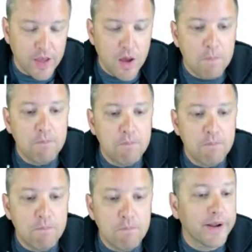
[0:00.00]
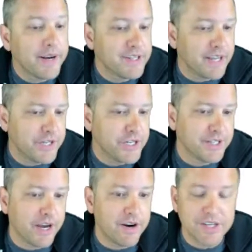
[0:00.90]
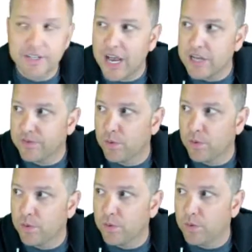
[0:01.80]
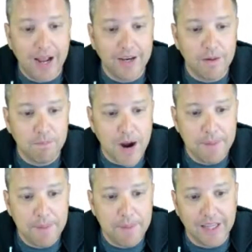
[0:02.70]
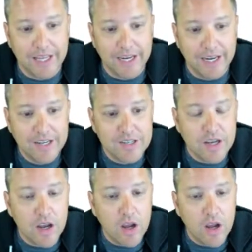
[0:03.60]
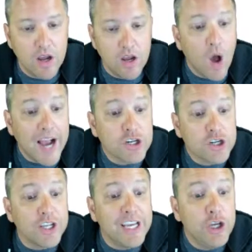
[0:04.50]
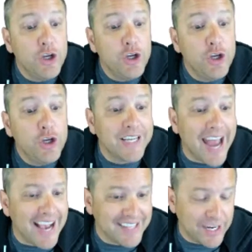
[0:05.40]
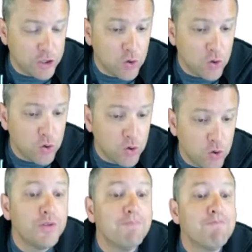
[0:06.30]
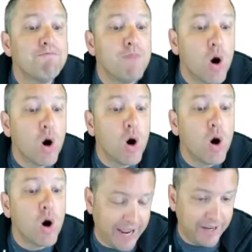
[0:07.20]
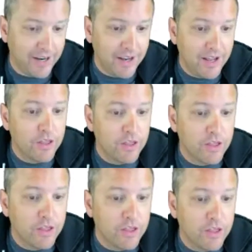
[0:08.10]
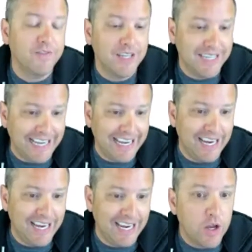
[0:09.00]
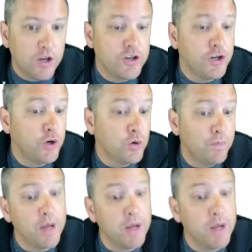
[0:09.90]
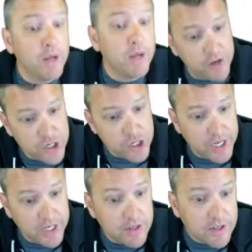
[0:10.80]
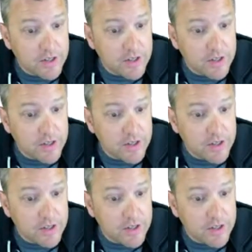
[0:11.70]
Most organizations that are successful with pipeline analytics will actually use it as a tool to motivate the rest of the team to be more efficient,